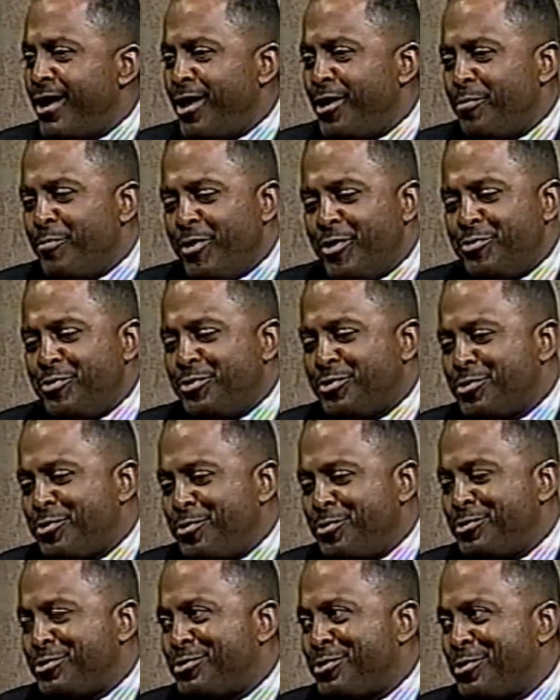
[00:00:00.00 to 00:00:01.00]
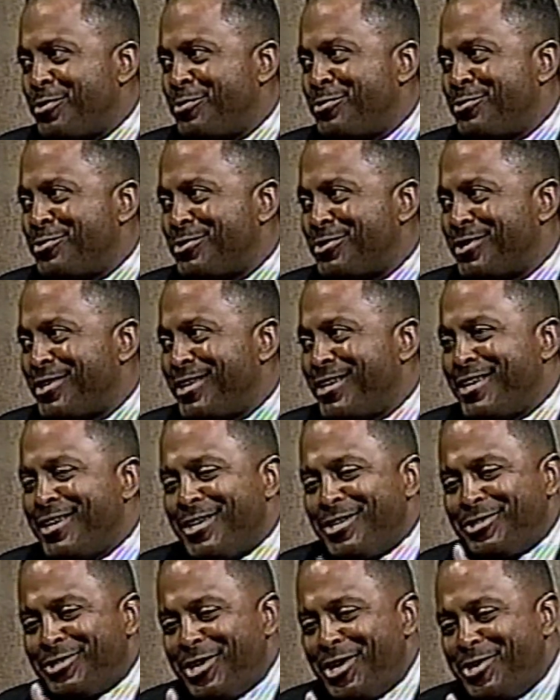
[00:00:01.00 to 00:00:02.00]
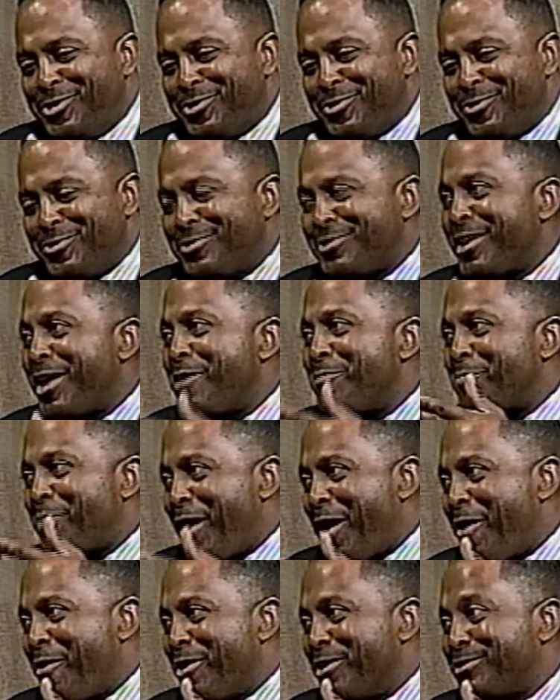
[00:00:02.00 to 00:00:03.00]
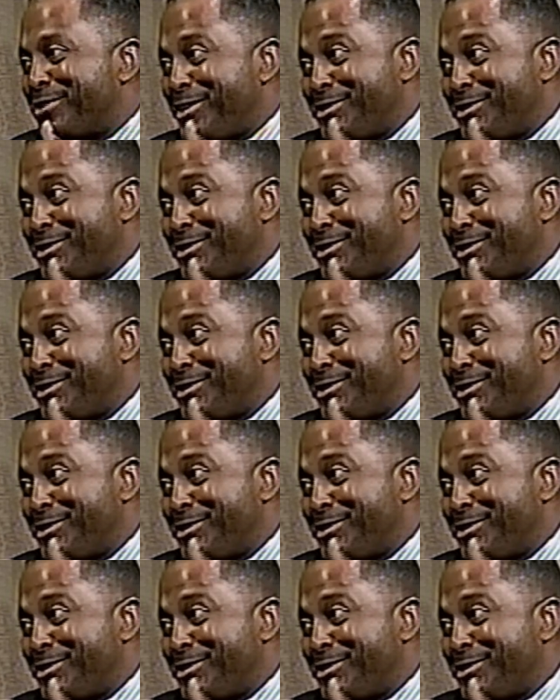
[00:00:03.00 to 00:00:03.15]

elementary school students, teachers, and parents.